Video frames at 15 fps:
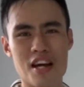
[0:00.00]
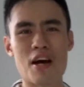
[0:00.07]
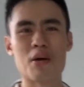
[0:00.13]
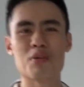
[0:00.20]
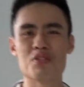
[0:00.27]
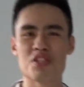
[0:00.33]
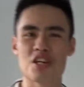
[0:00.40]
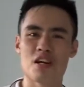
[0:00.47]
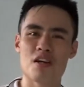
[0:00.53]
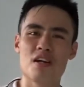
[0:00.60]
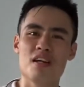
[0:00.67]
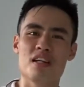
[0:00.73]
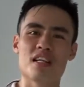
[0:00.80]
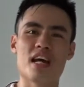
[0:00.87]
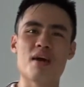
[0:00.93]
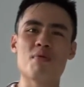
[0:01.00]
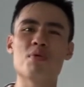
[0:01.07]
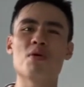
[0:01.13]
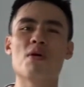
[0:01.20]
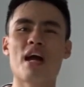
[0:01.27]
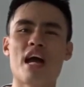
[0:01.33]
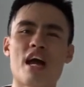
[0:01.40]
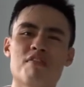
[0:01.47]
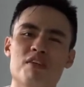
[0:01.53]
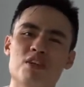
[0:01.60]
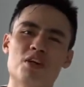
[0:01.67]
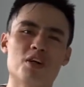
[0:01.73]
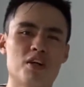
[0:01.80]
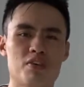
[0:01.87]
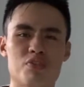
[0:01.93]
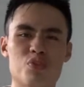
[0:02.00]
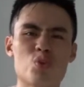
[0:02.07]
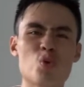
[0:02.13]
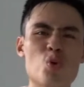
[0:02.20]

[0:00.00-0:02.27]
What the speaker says: out there, they will have a lot of